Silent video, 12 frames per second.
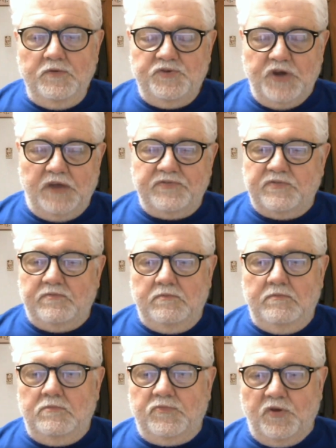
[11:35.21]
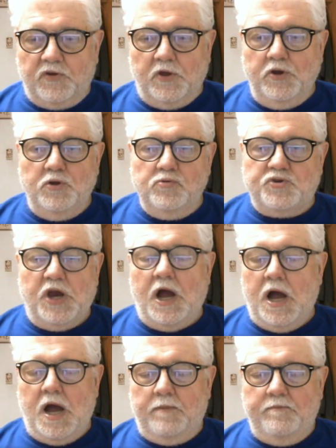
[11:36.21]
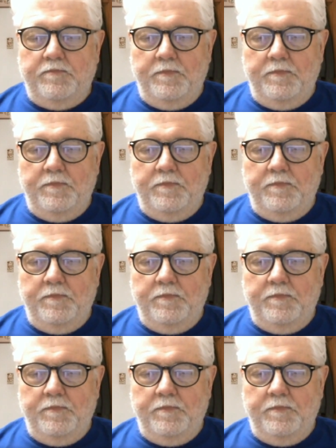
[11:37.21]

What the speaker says: just took a new job.